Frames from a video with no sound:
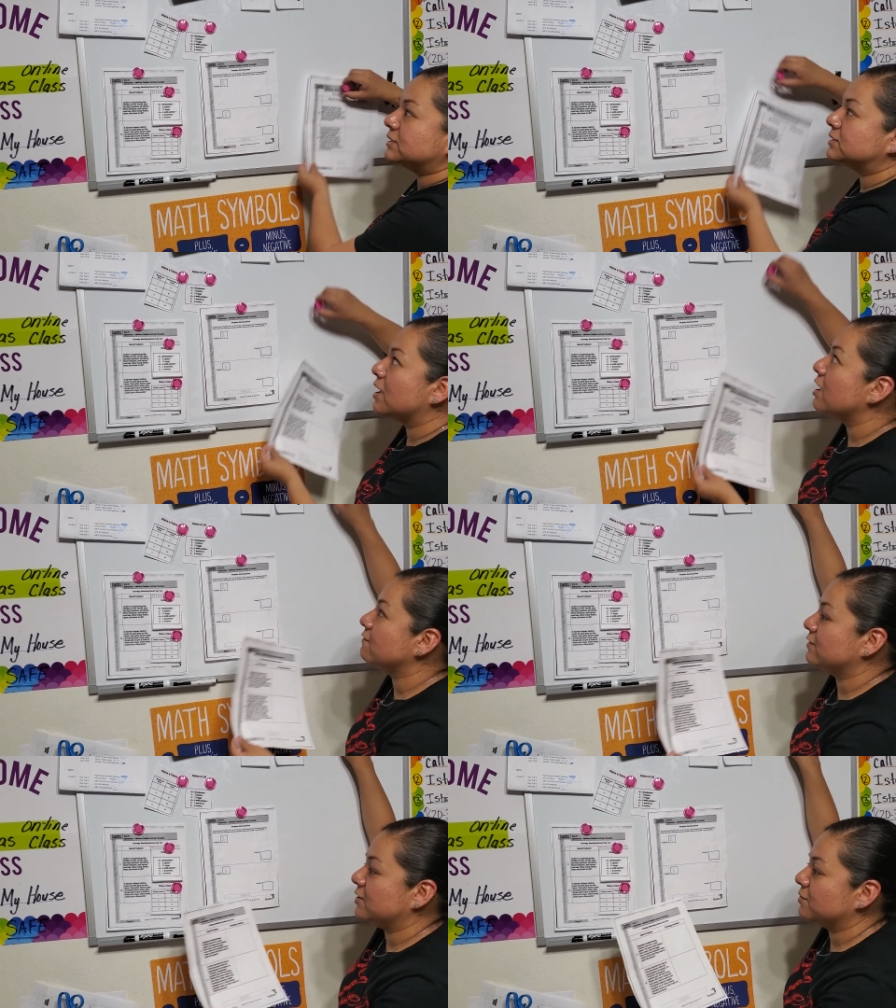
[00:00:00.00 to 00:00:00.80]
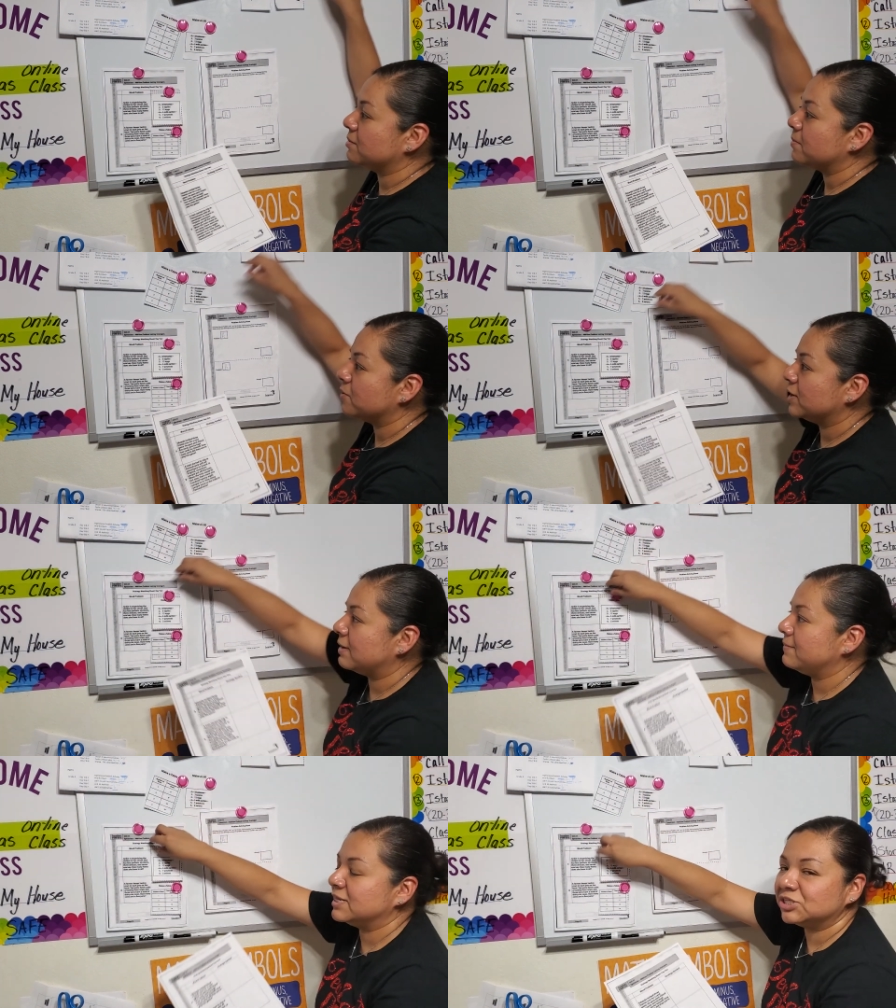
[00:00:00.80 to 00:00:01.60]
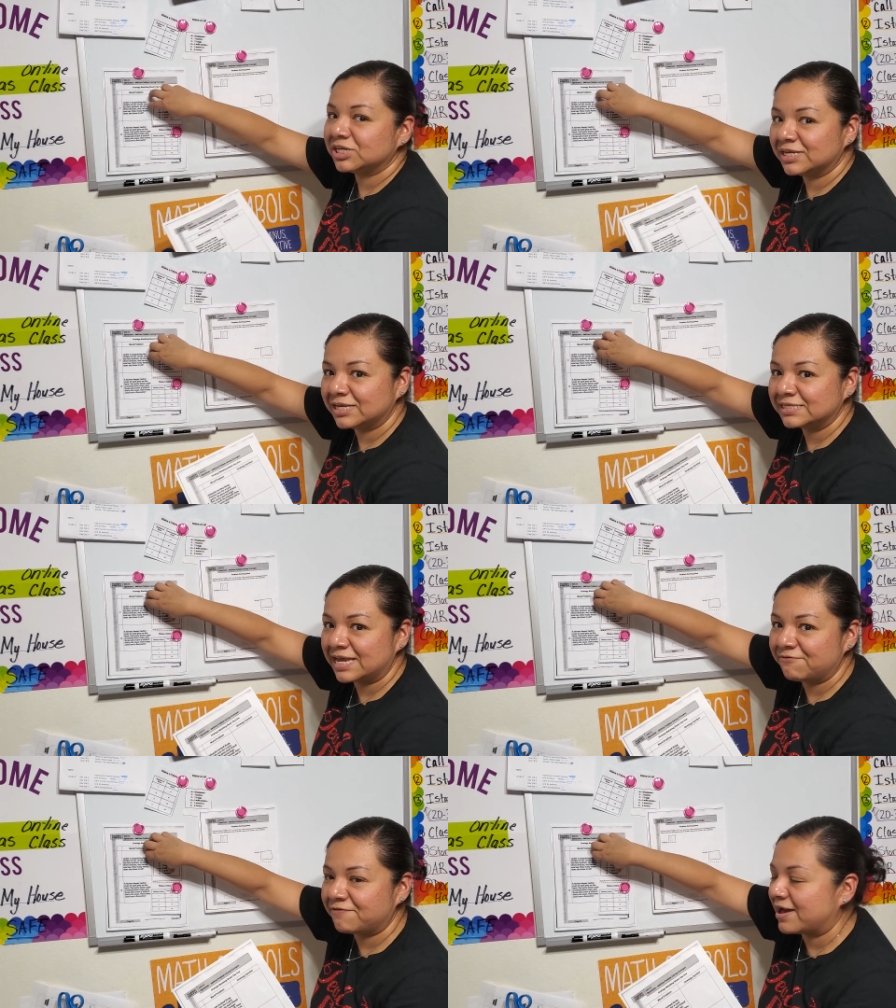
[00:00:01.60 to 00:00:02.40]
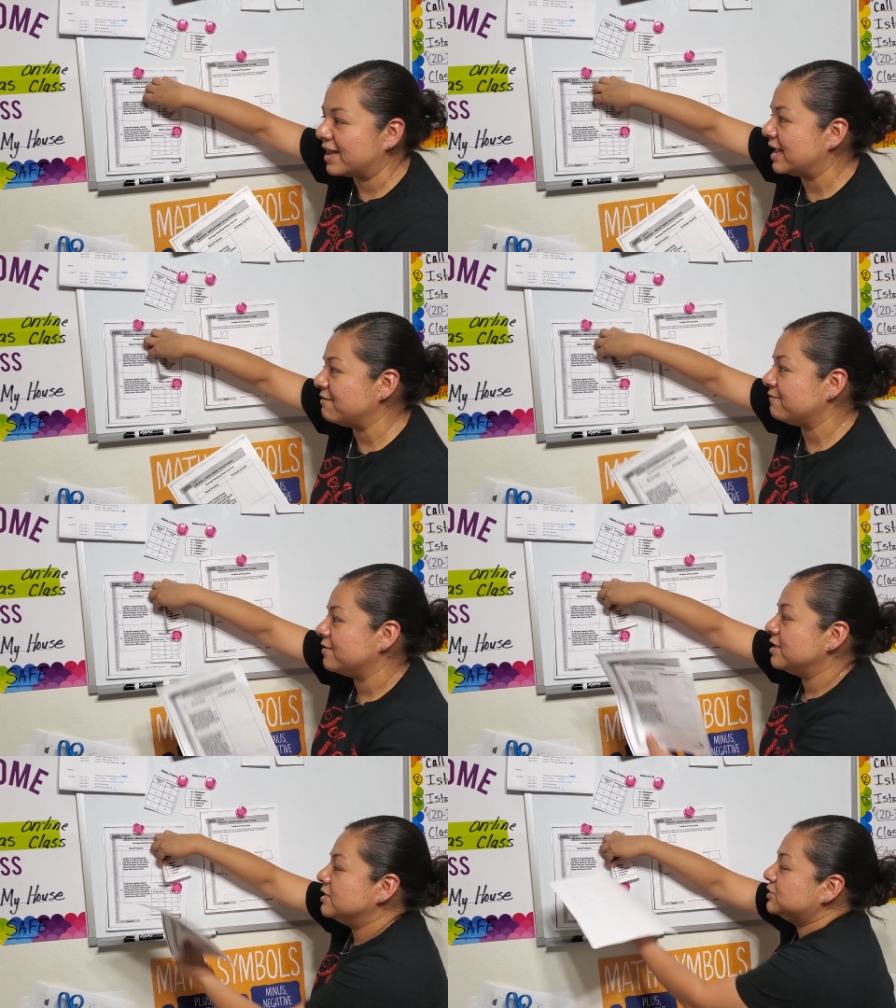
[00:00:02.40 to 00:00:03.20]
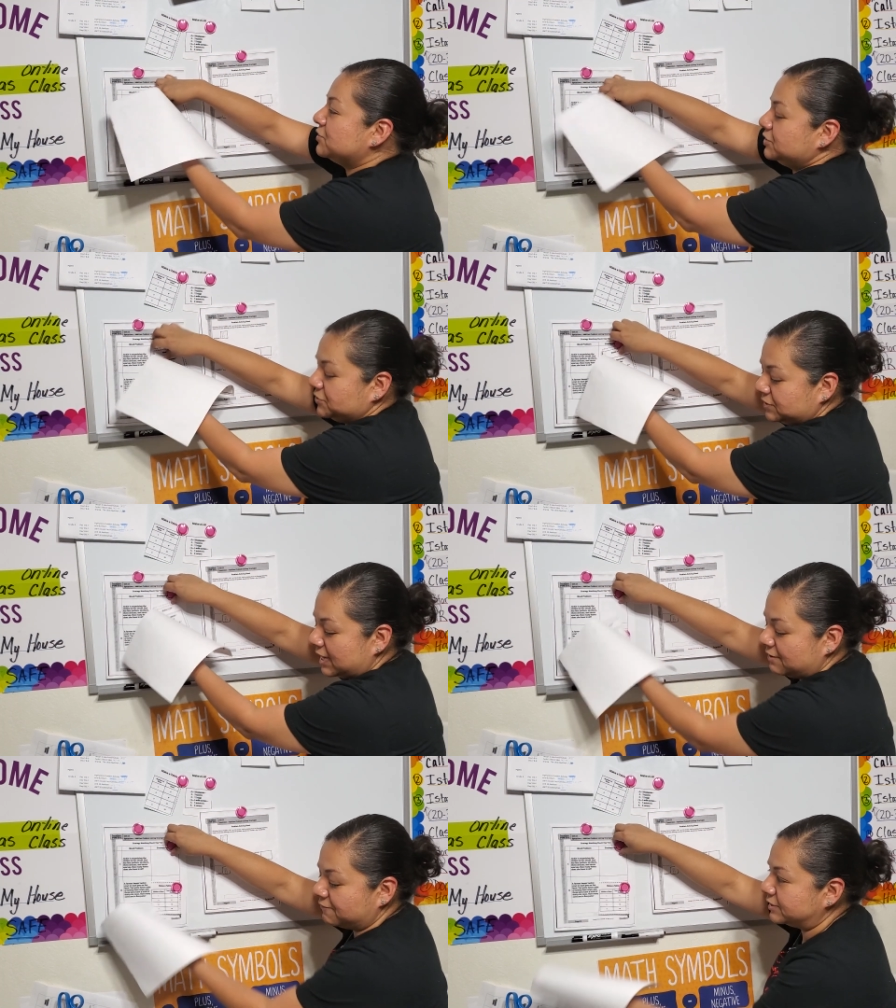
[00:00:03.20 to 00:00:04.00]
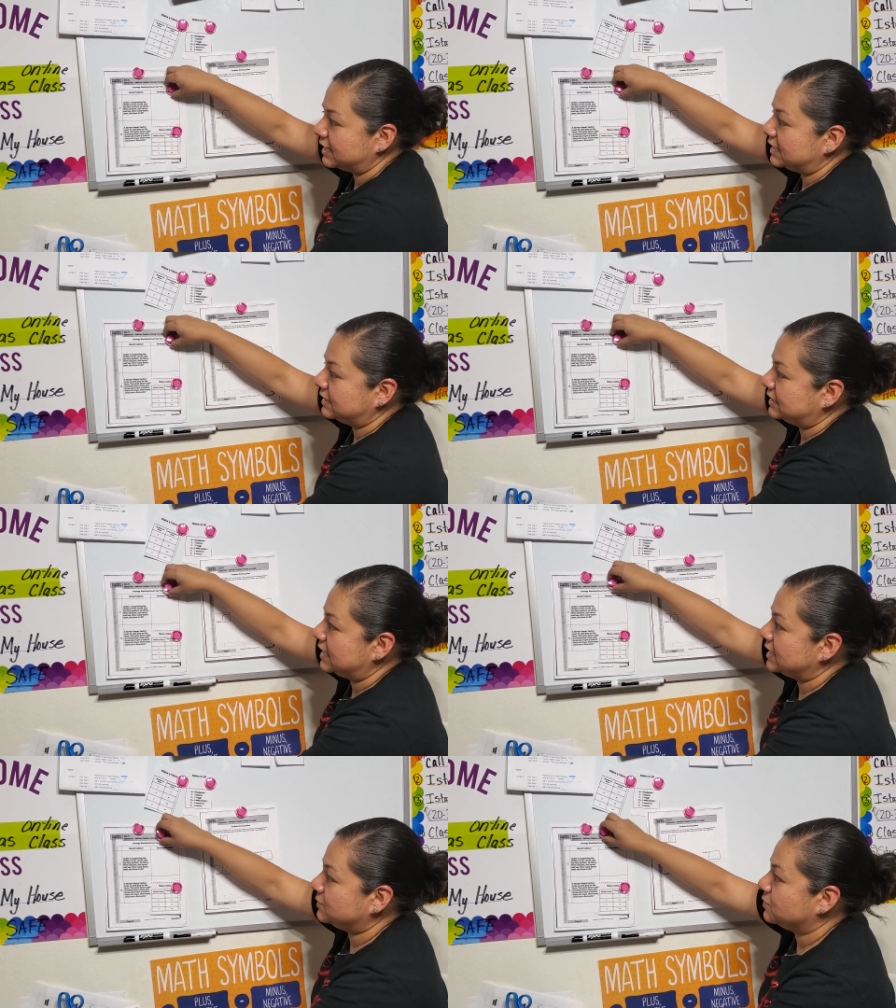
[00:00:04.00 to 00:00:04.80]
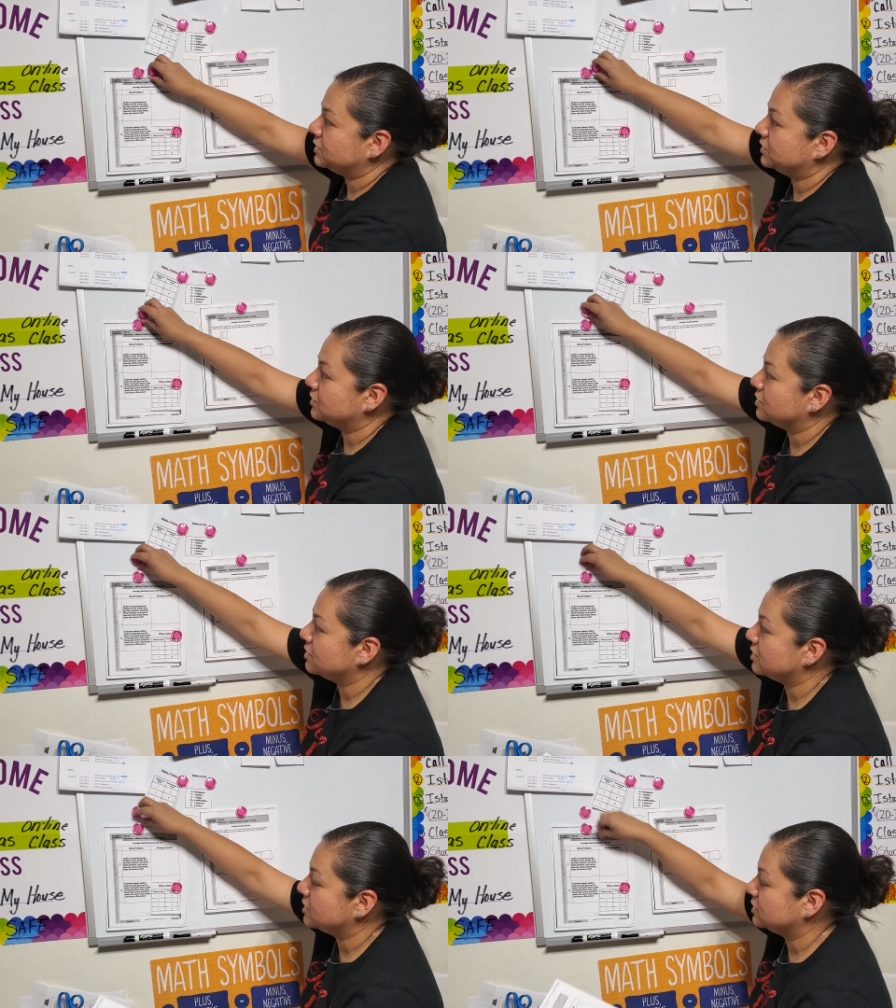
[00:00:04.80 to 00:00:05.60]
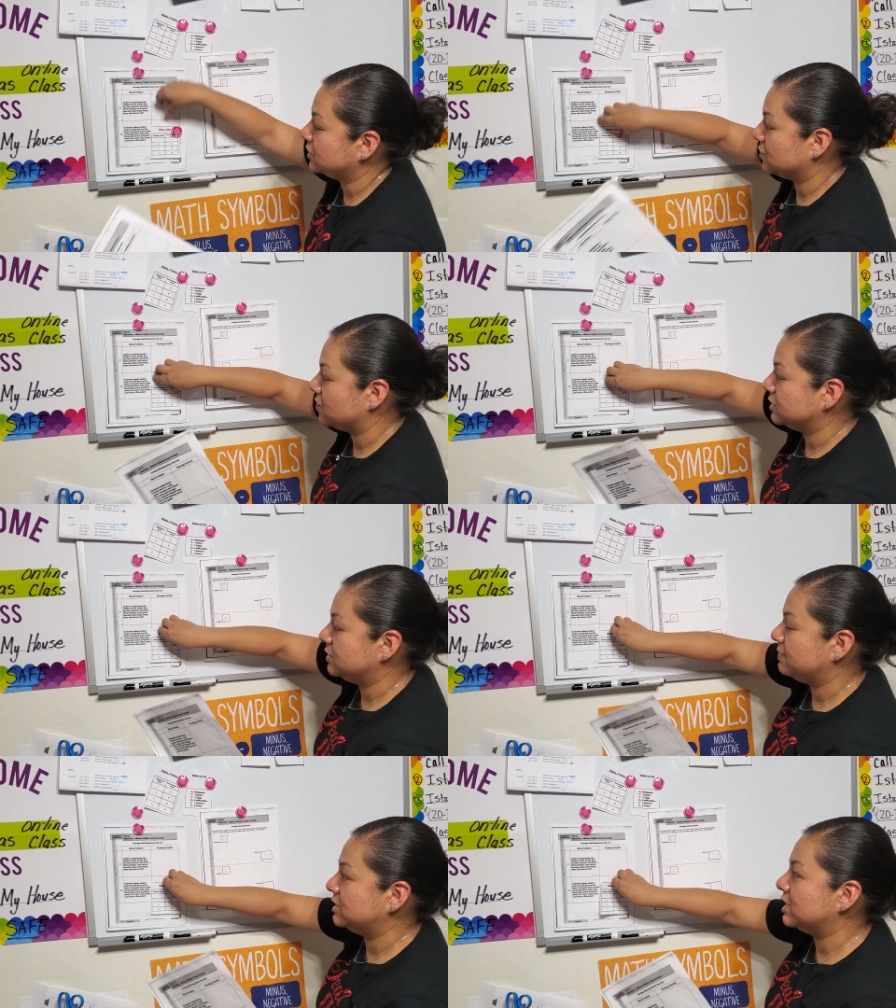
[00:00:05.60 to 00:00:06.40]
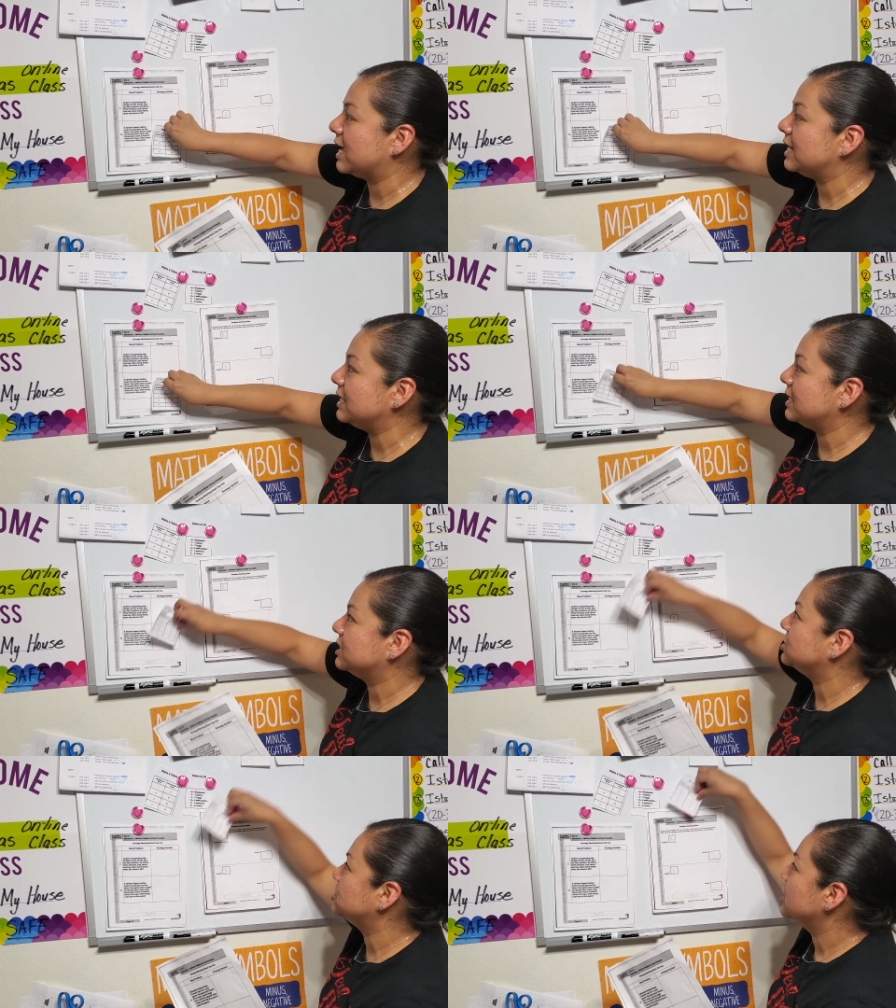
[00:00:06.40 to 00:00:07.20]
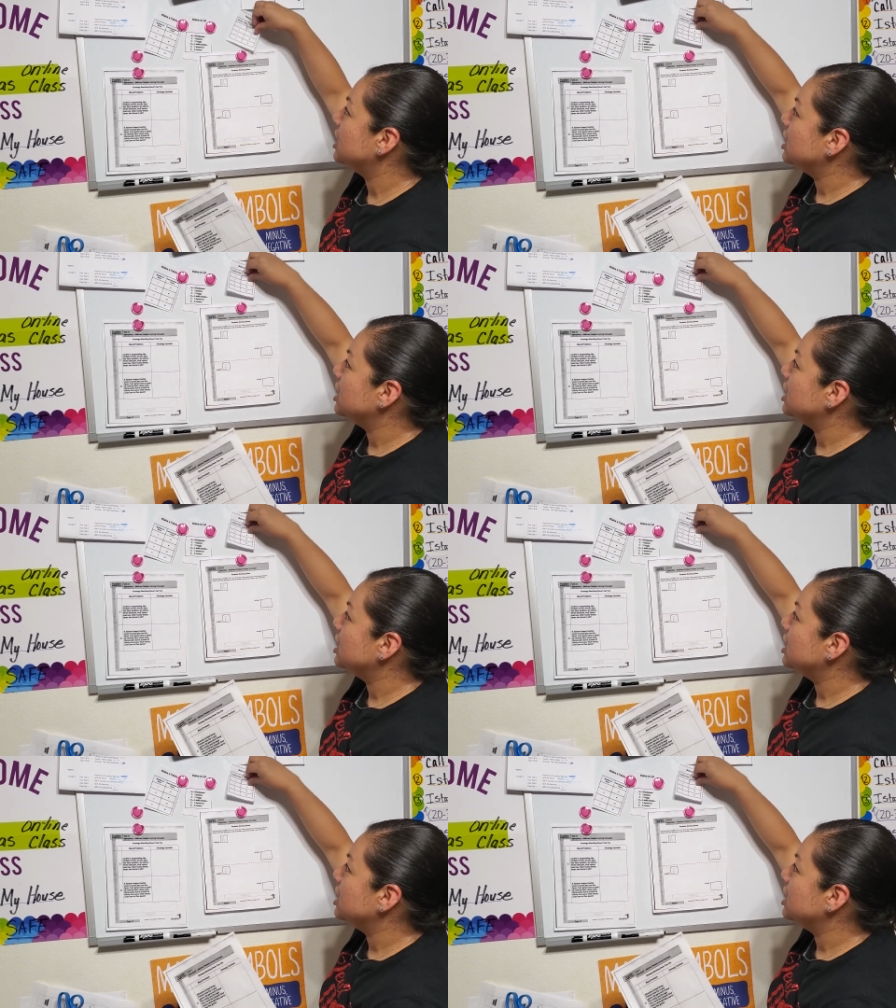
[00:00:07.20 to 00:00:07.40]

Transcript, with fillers: solving, remember what I mentioned in day five? So today for day six, boys and girls, you're going to be challenged.